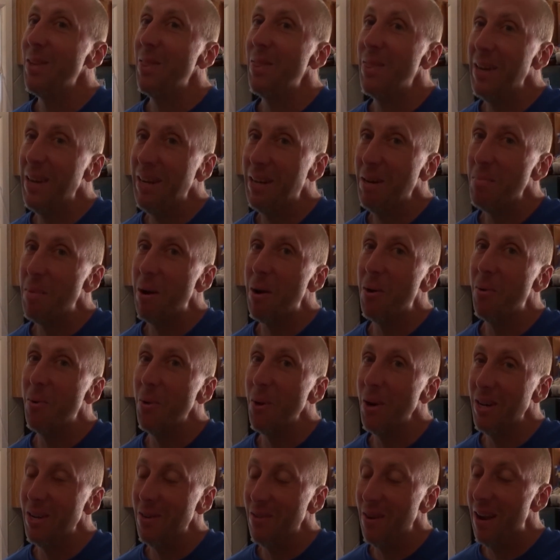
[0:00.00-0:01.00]
so think about
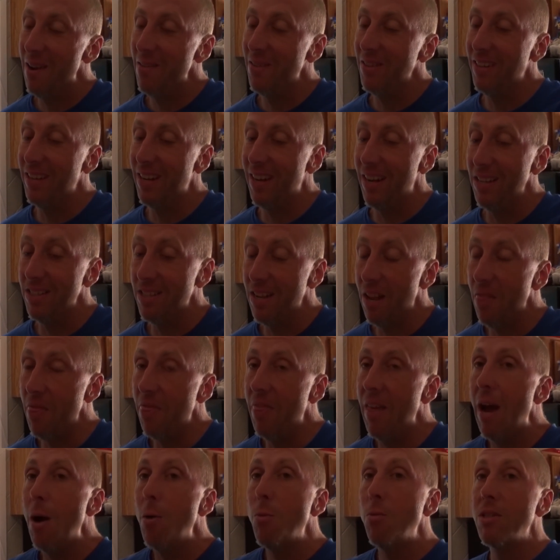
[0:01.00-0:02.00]
where you advertise
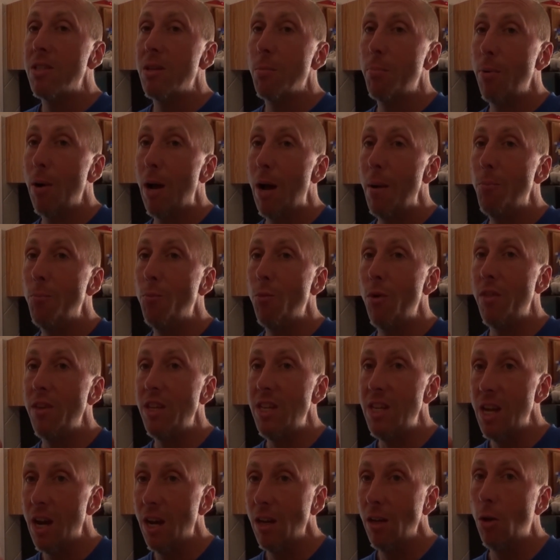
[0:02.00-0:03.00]
That was the problem with
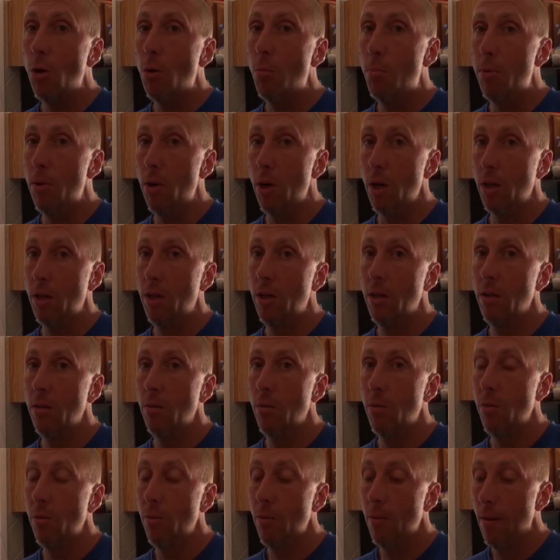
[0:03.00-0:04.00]
the yellow book.
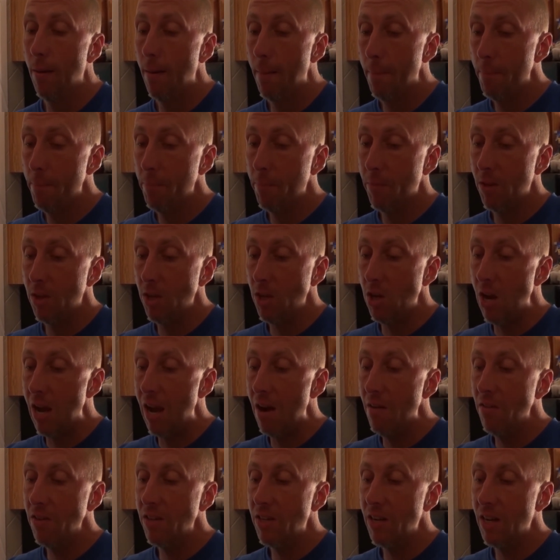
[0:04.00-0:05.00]
You
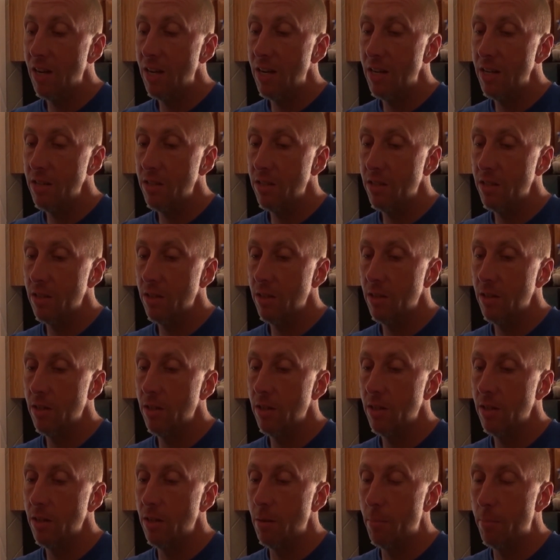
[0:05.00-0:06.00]
advertise
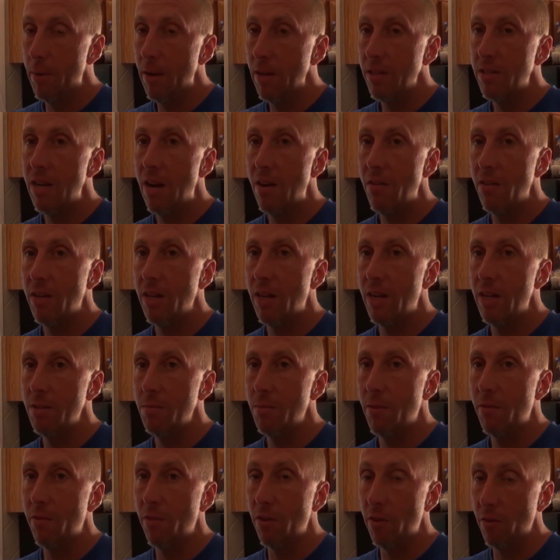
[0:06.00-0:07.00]
the best
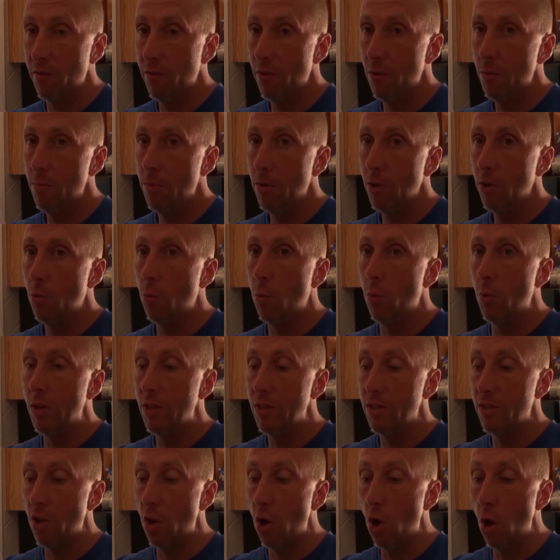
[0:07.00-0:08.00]
advertisement for the phone book
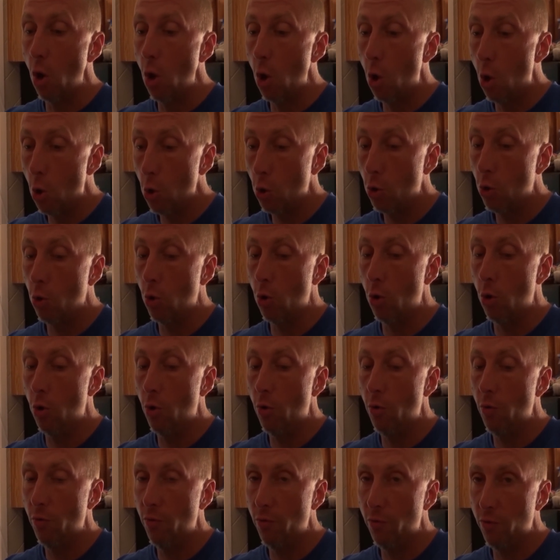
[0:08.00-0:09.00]
was the
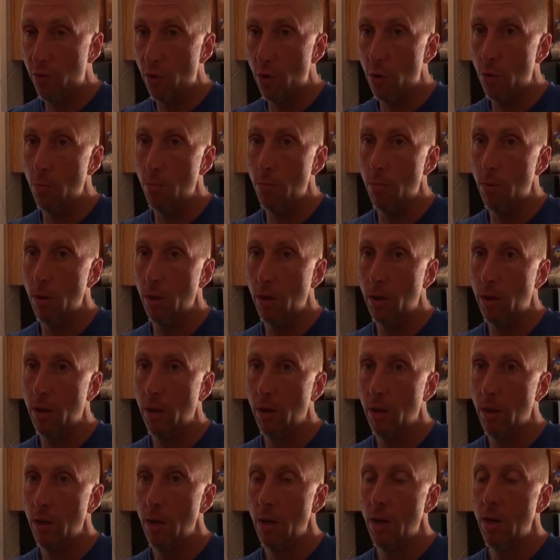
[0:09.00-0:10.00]
local phone book.
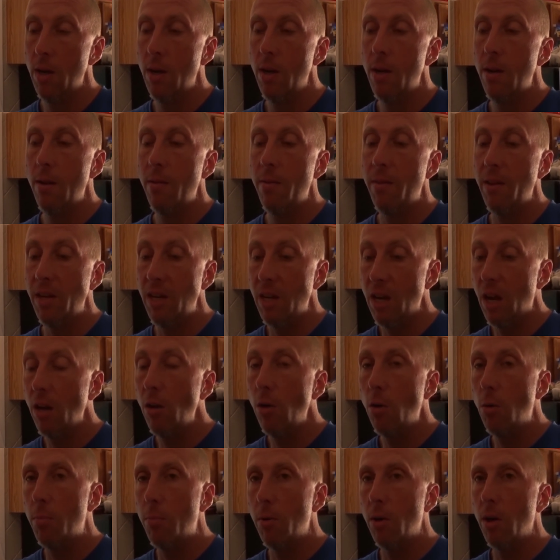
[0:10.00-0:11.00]
The
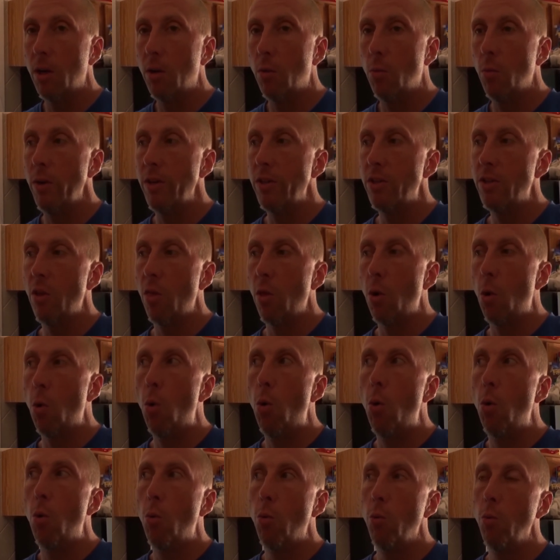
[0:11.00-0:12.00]
yellow book went to the
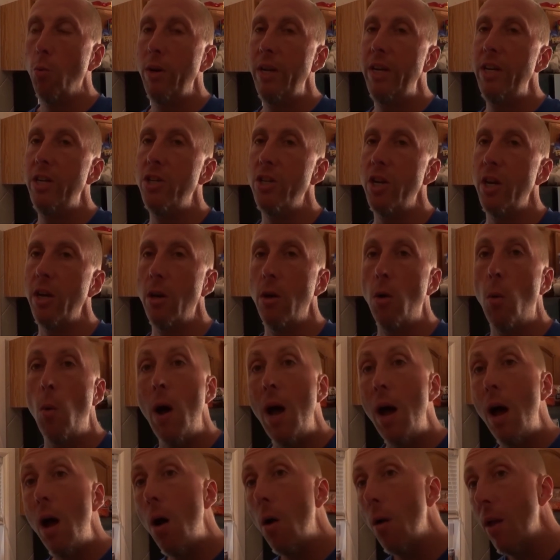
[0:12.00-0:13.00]
whole region.
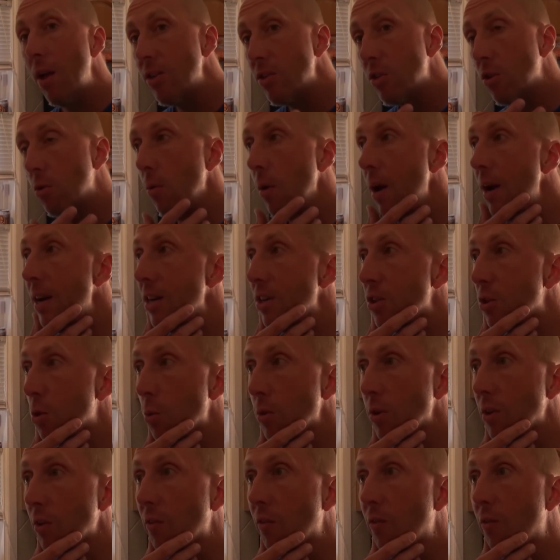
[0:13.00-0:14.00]
Wow, that's great. It's
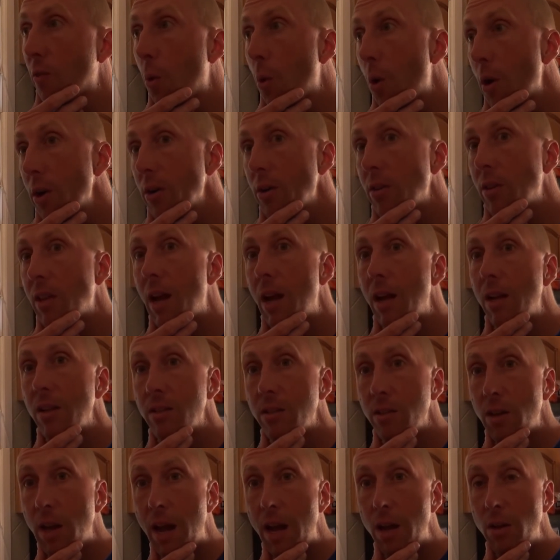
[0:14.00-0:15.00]
going to
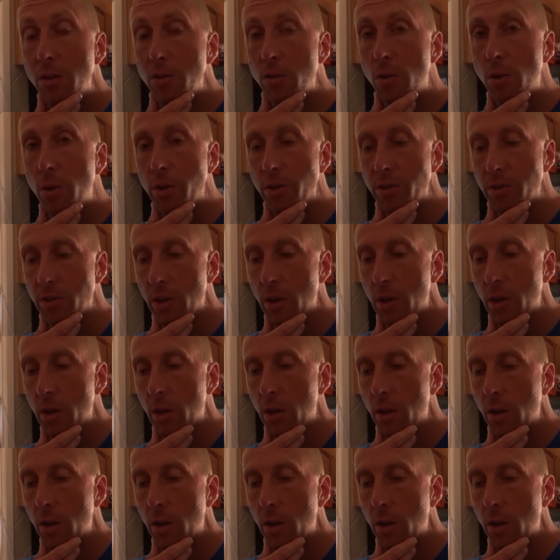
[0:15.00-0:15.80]
400,000 households.